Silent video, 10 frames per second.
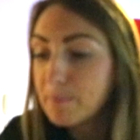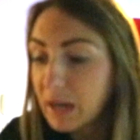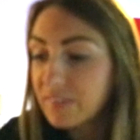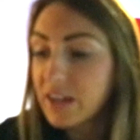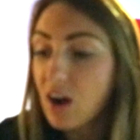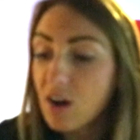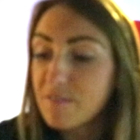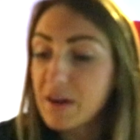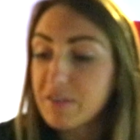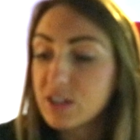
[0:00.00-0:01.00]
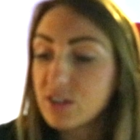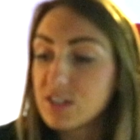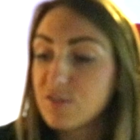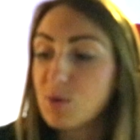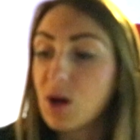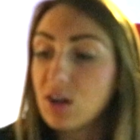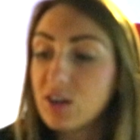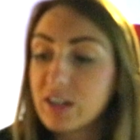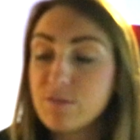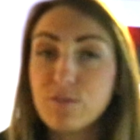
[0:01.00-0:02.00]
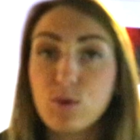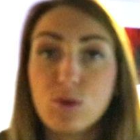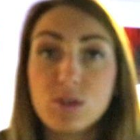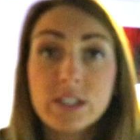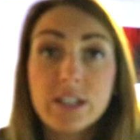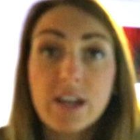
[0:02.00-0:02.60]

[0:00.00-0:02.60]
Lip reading: But they are very good if you are looking for